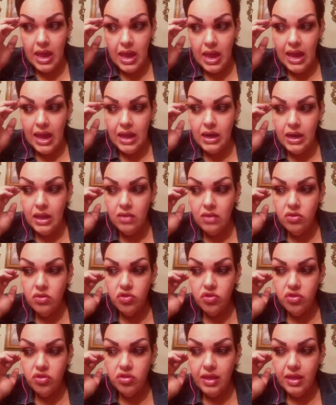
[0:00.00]
And it's
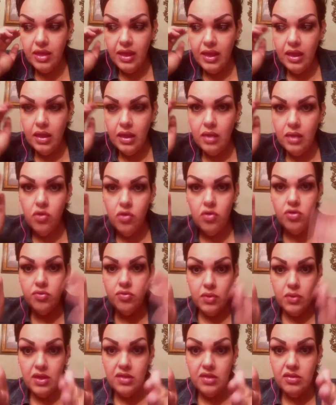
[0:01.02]
just like, there's
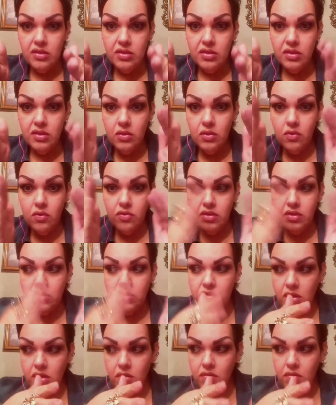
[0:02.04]
reasons and there's
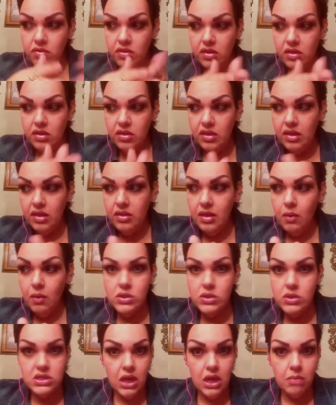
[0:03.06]
excuses. And then
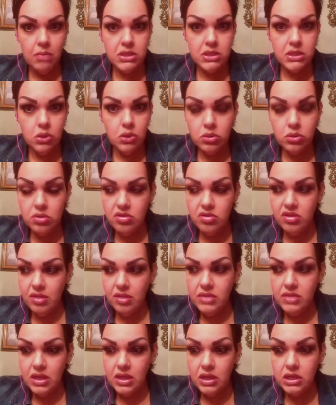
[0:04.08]
one time I told her
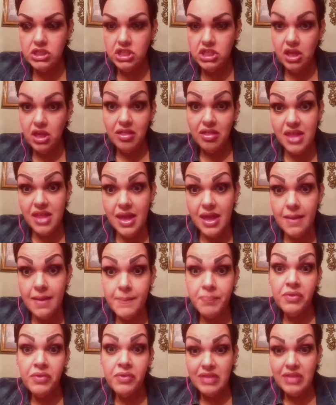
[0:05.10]
something, and she's like, see,
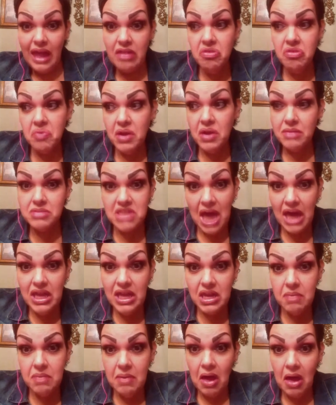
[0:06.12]
that's what I'm
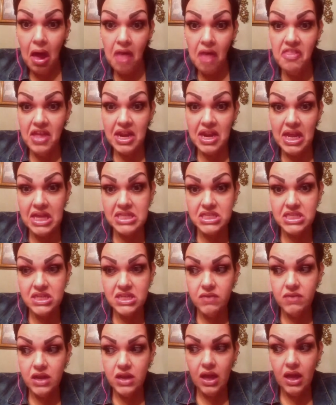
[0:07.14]
talking about. All that
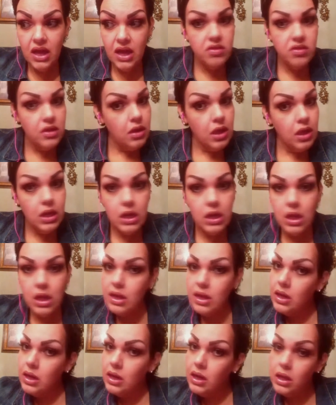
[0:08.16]
negativity. I said, honey, it
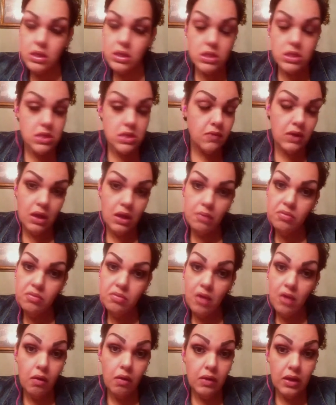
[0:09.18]
ain't negativity. I'm
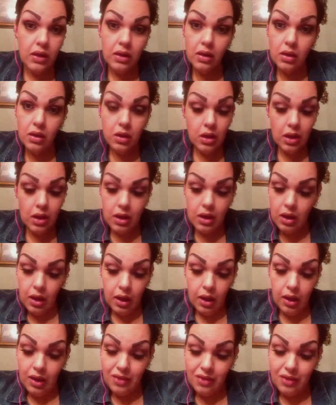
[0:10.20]
sorry.
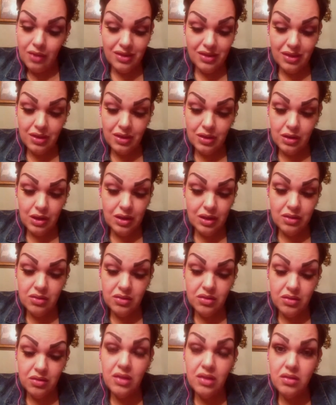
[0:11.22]
I said,
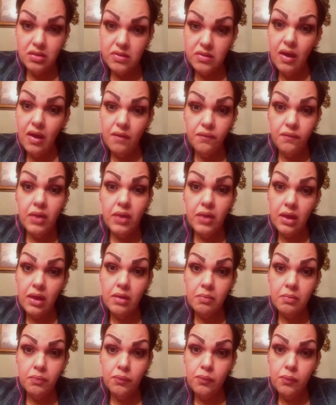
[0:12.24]
it's tough
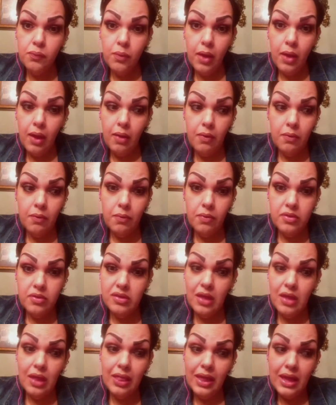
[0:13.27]
love. I was
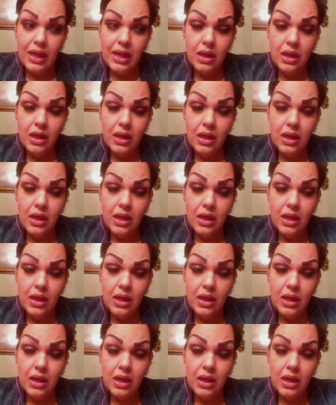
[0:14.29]
all like,